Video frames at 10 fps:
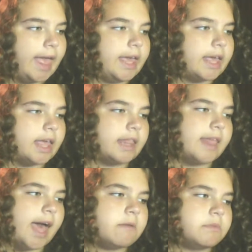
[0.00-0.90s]

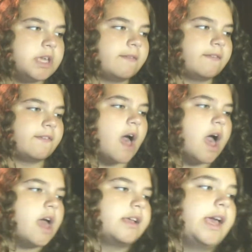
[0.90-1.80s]
And that means,
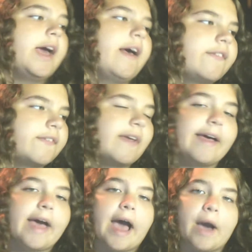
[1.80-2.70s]
yes
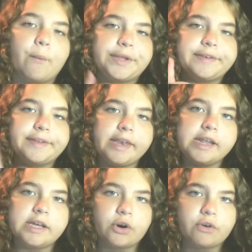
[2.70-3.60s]
we
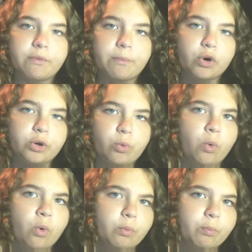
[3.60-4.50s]
did get our report
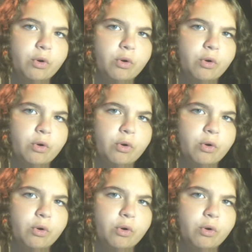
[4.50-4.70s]
co